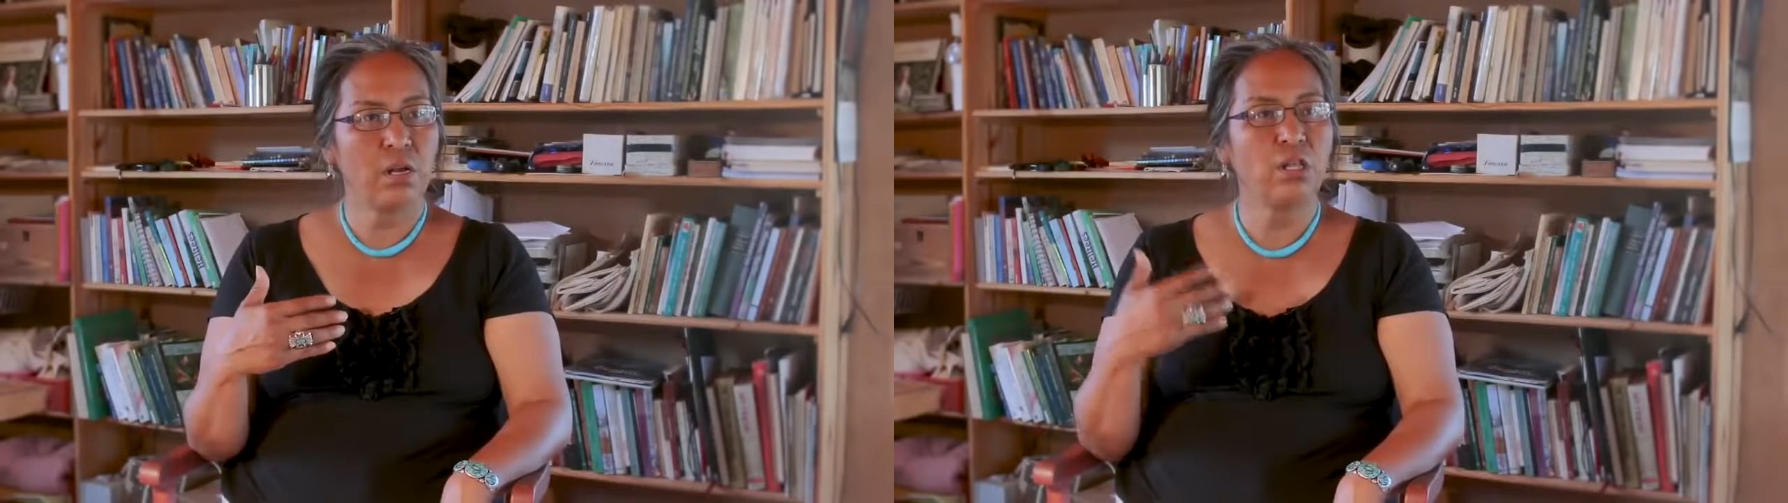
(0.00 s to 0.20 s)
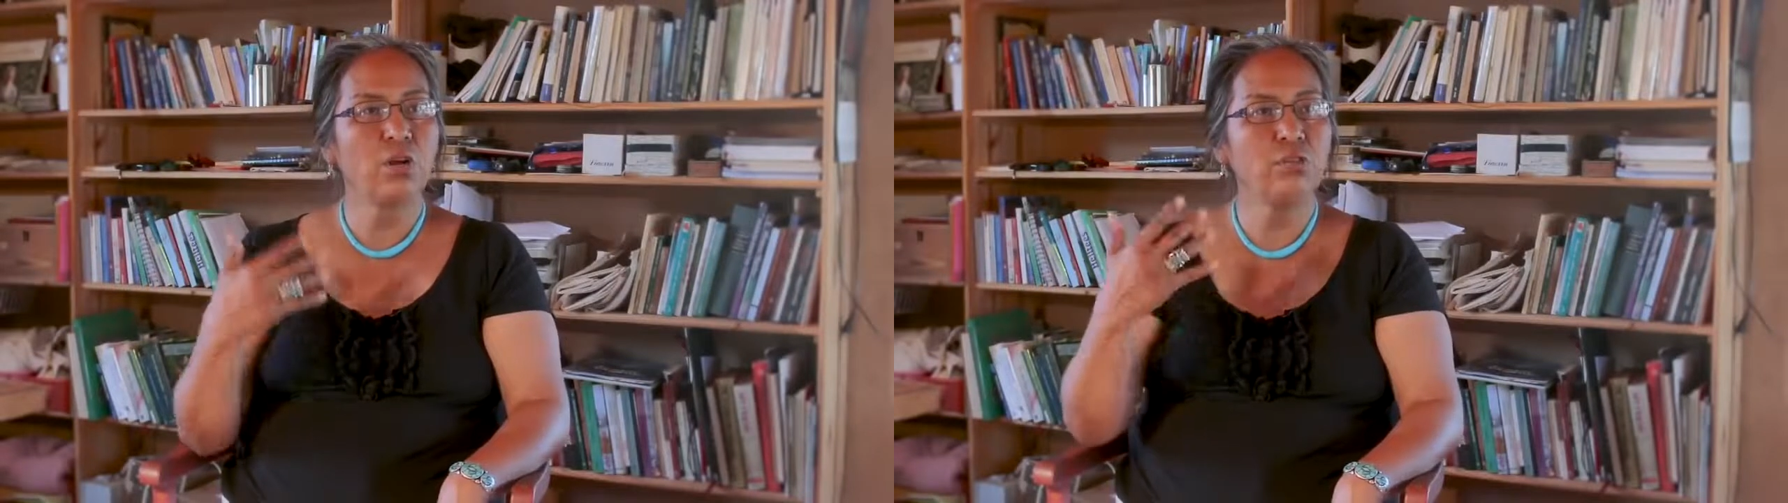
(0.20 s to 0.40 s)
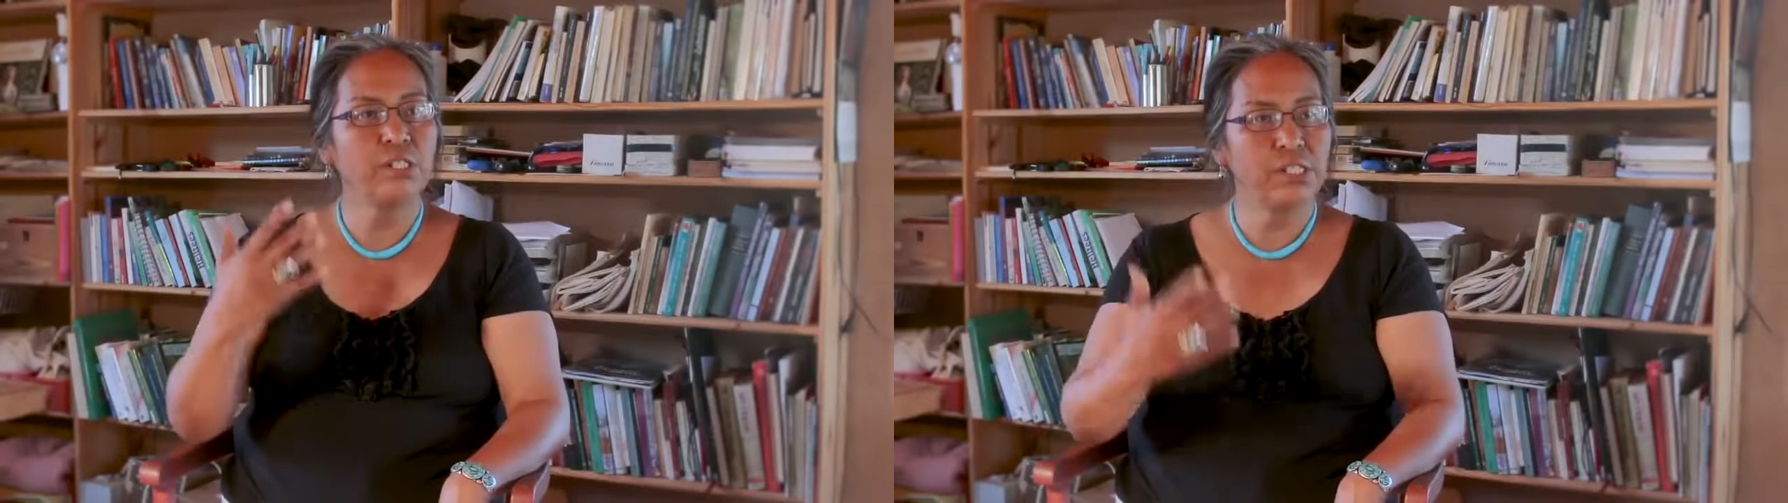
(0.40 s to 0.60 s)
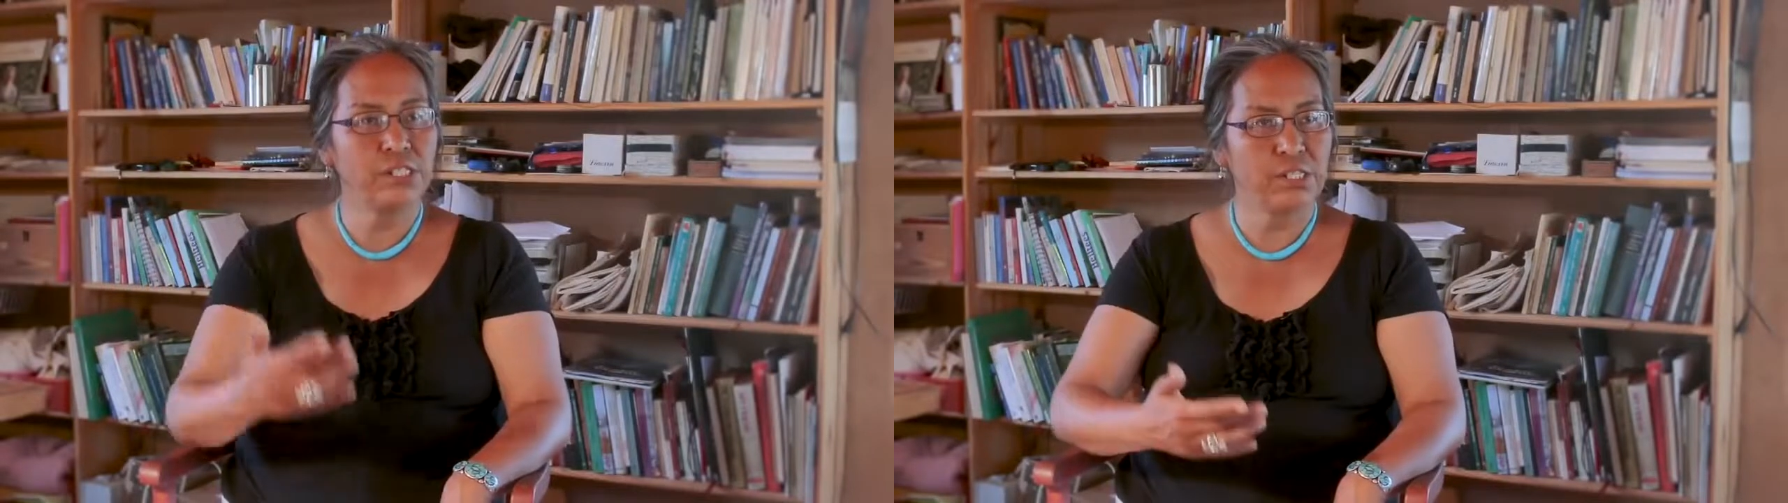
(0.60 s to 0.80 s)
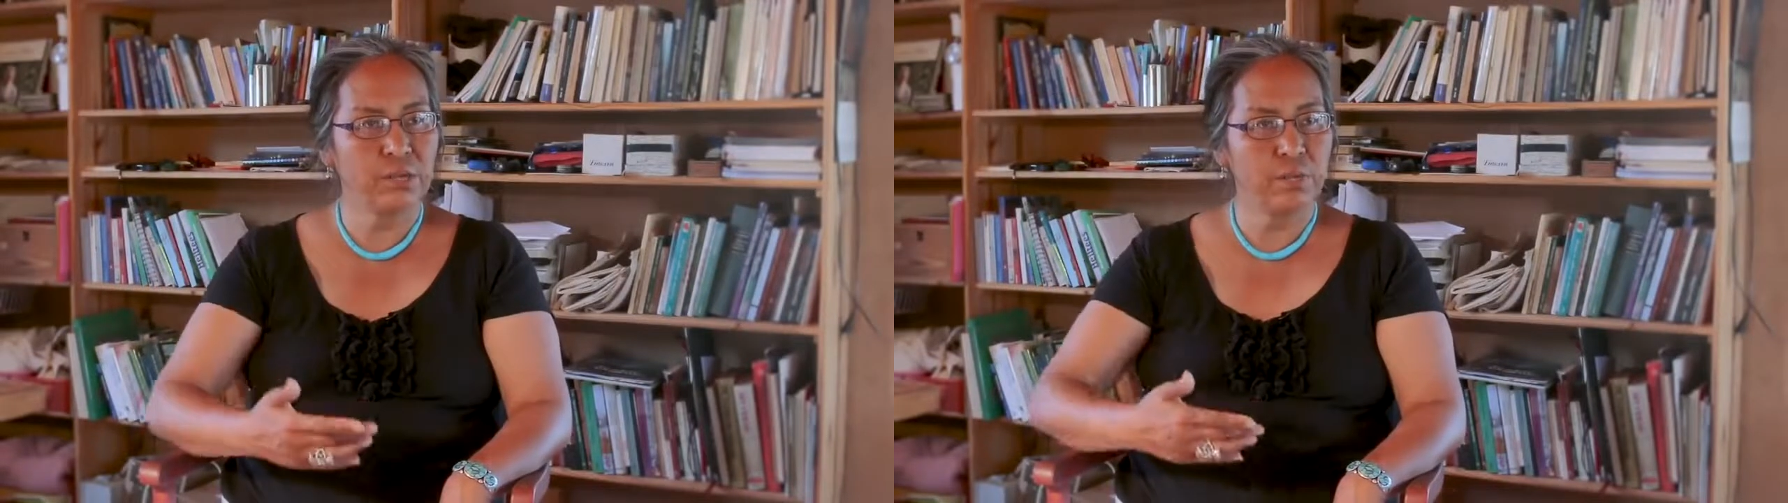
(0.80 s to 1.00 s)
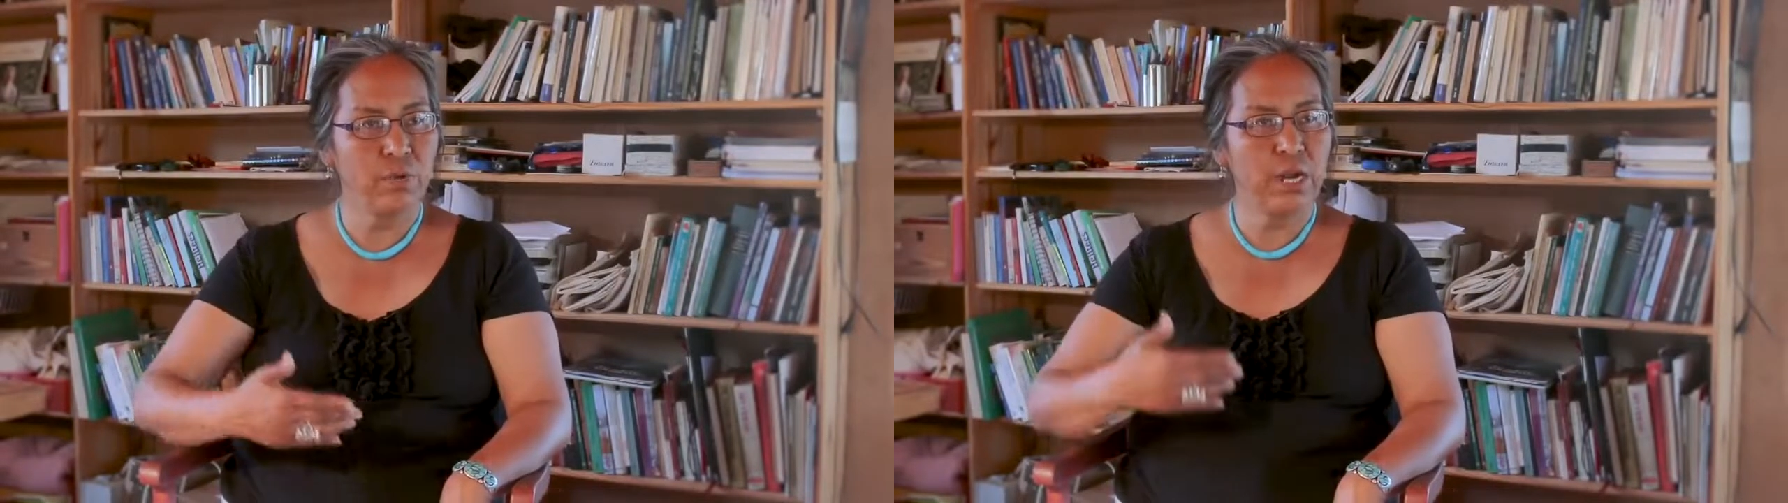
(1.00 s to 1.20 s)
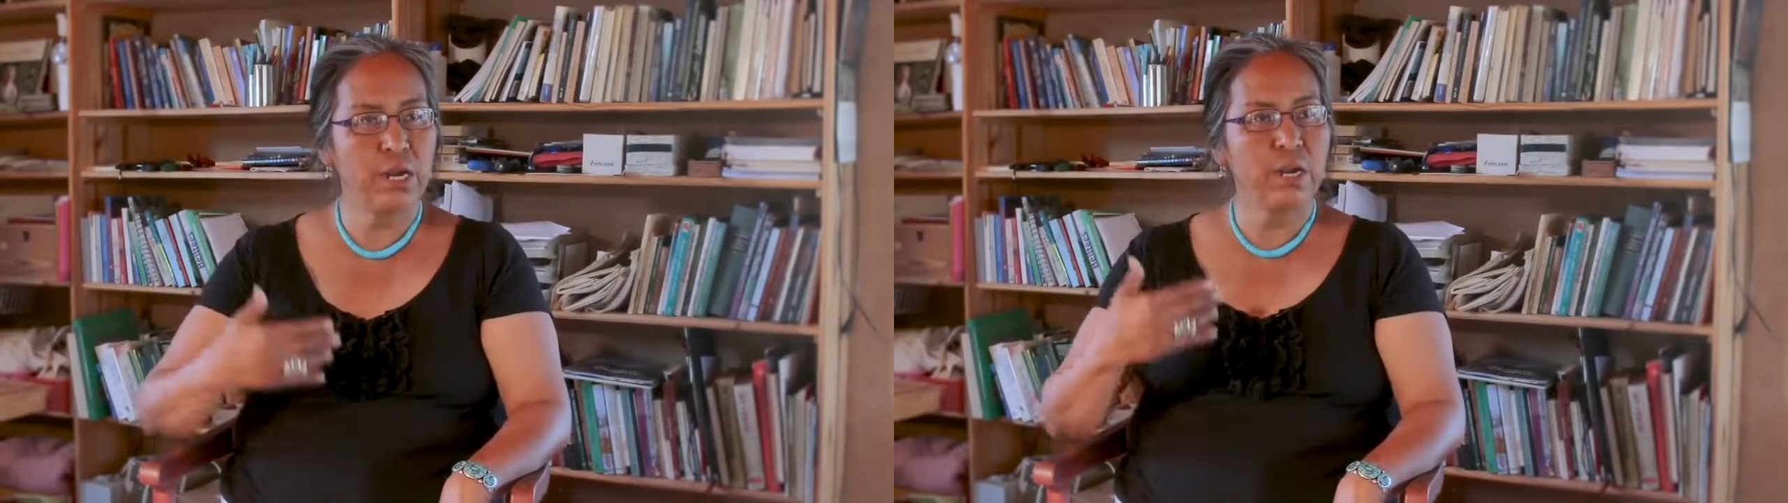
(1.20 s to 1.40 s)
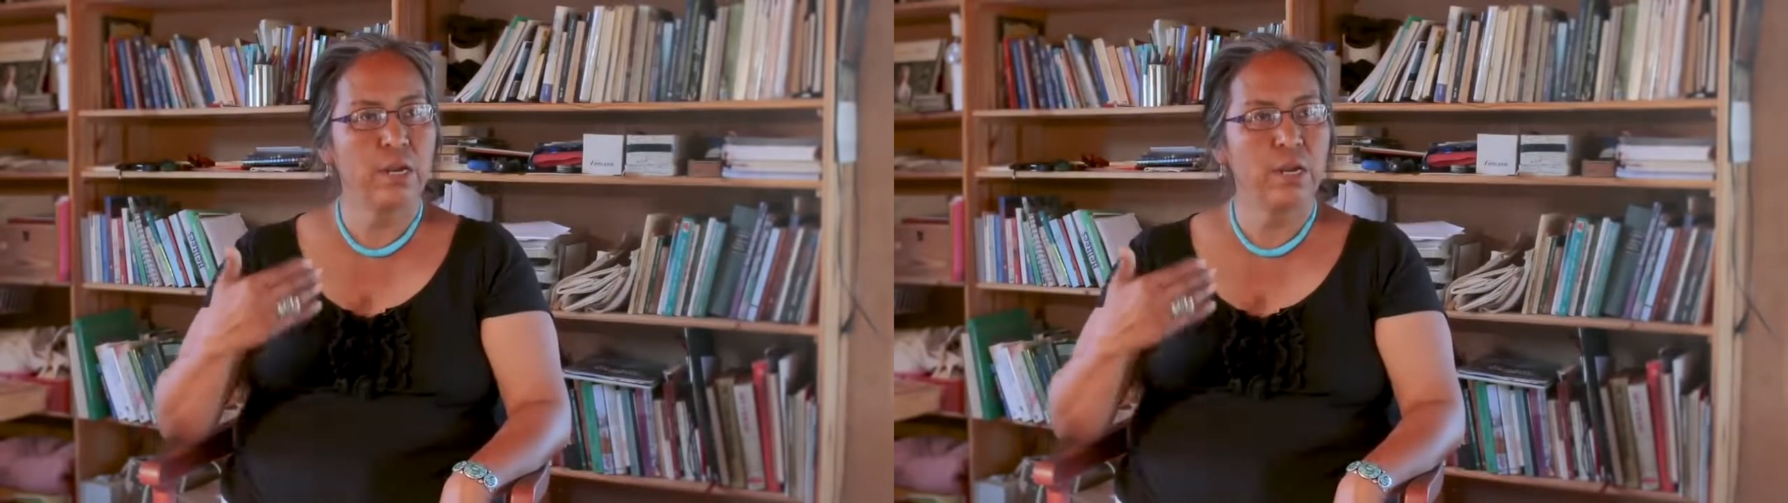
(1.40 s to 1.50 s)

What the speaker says: closed system, right?